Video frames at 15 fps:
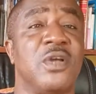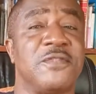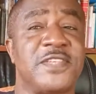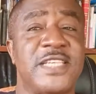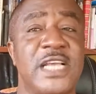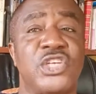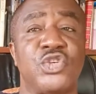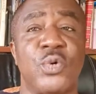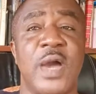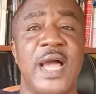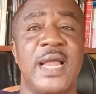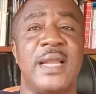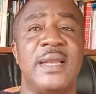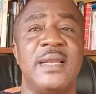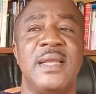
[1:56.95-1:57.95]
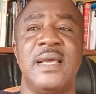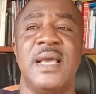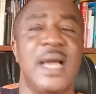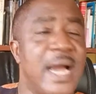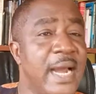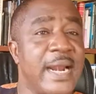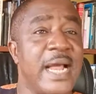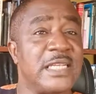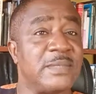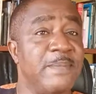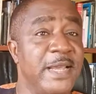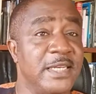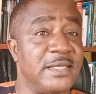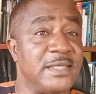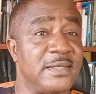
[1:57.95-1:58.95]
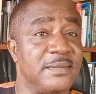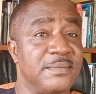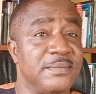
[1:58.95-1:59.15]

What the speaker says: sexual harassment.